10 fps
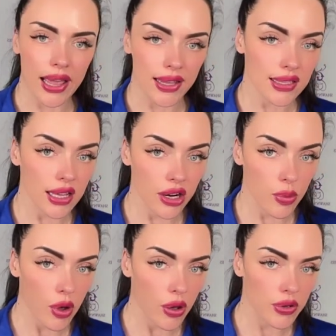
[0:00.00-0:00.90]

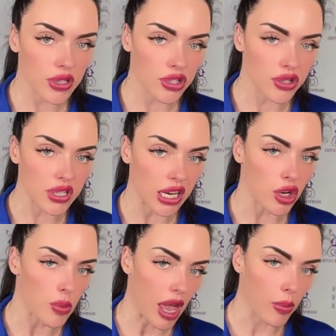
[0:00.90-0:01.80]
ancillary pose that you
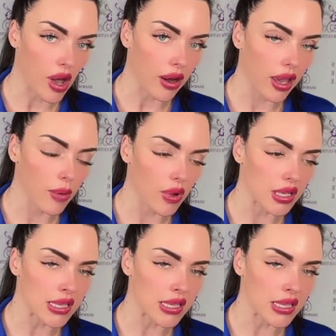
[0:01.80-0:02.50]
stick in your back pocket,